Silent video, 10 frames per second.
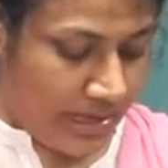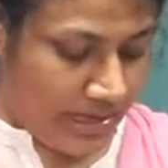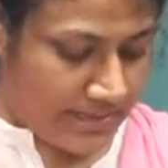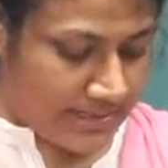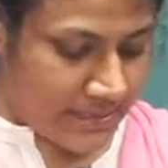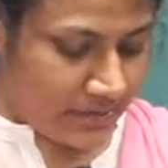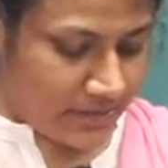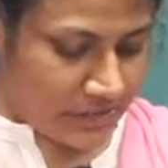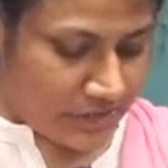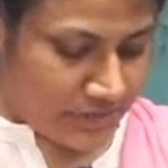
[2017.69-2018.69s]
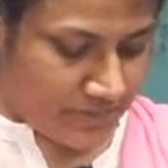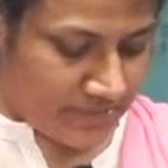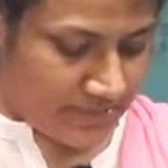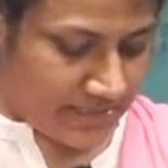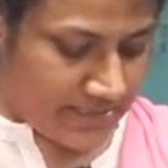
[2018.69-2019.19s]
I sat on the judgment
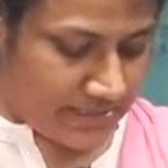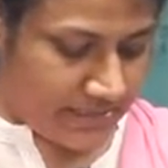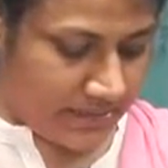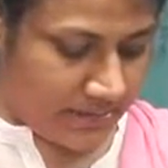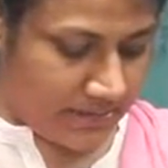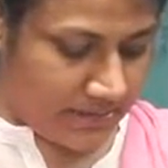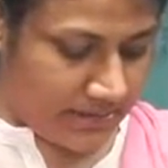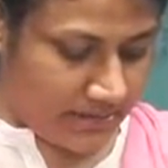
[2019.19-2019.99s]
seat and commanded